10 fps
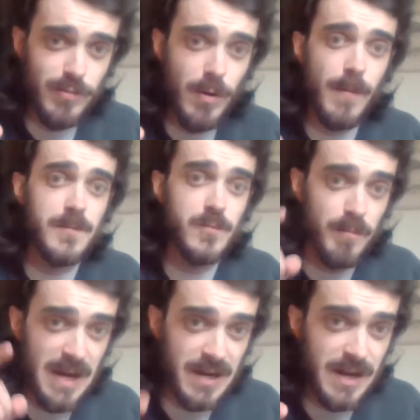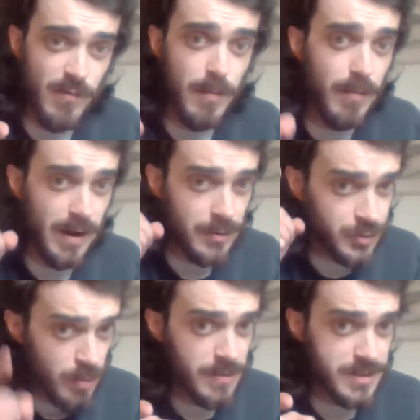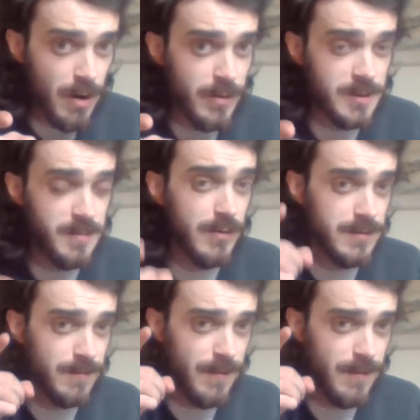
problems or badly run by unscrupulous owners because the